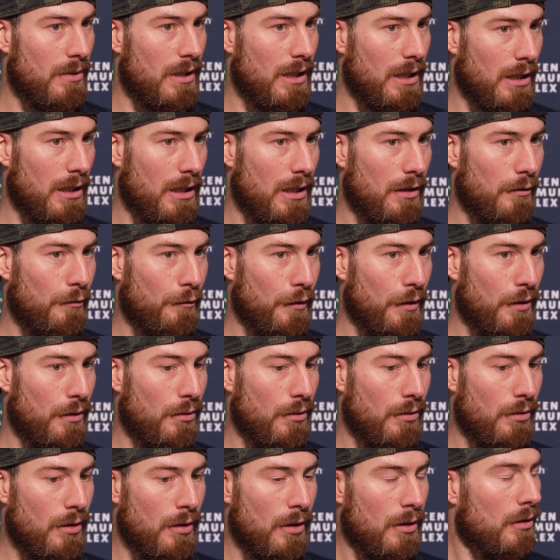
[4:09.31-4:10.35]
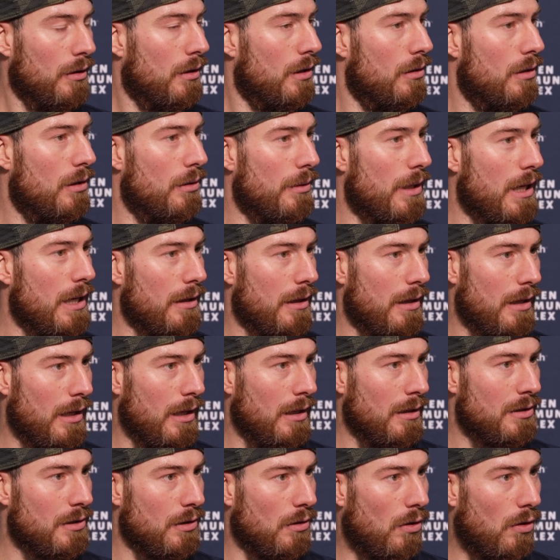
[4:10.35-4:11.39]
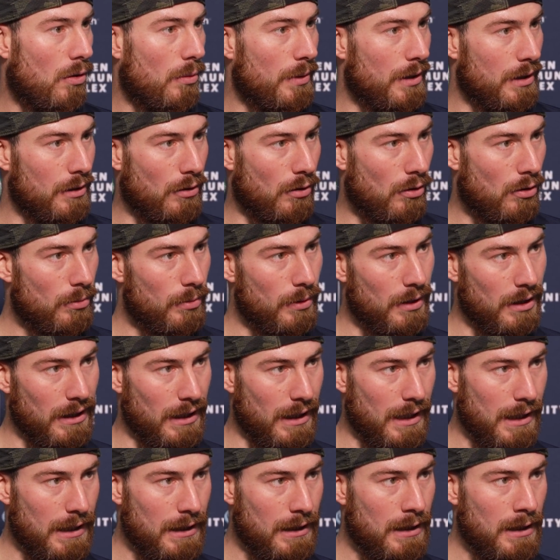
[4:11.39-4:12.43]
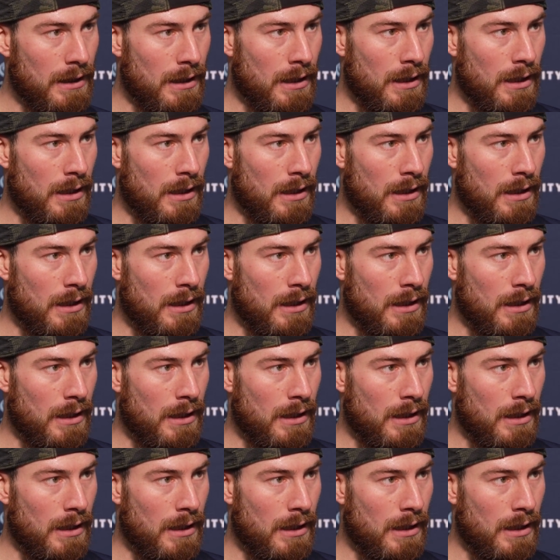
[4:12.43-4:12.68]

but if you do the right things over and over again,